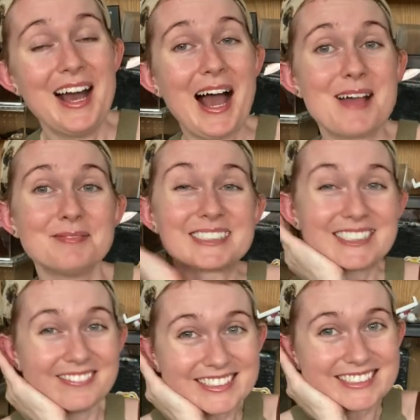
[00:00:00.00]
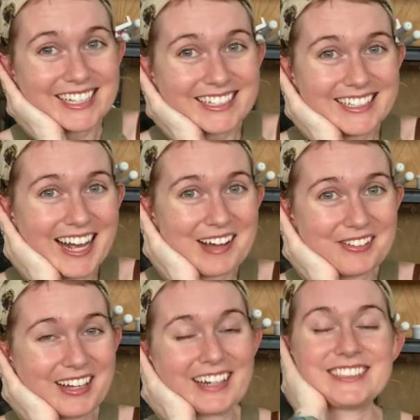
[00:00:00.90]
I'm so excited to have you
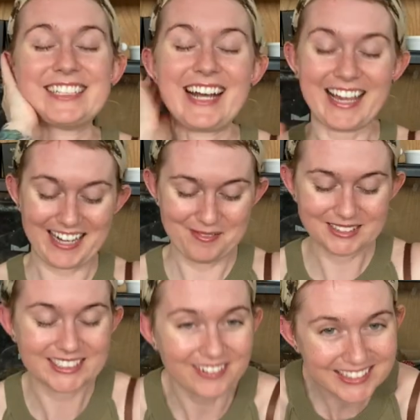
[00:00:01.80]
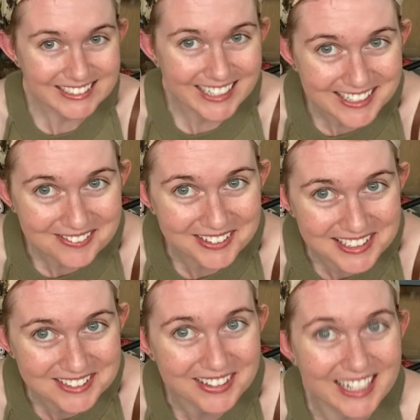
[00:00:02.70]
here today, and I'm so excited for this
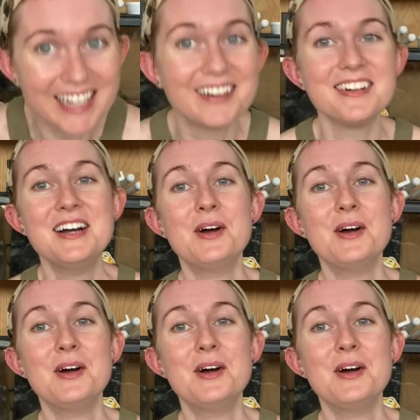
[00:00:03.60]
video.